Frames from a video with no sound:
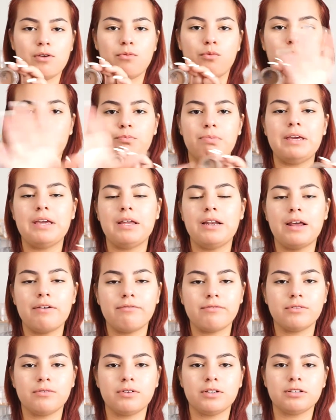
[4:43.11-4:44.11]
It will be in
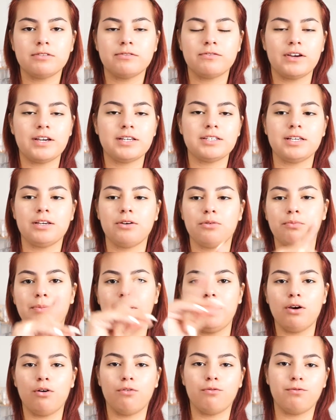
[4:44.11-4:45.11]
everyone's face, it will
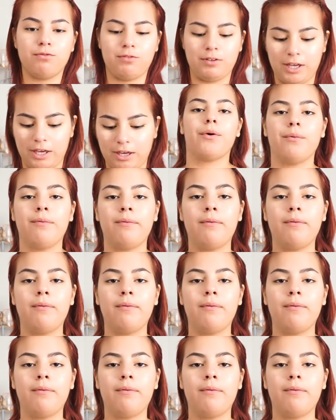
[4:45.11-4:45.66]
be on fleek.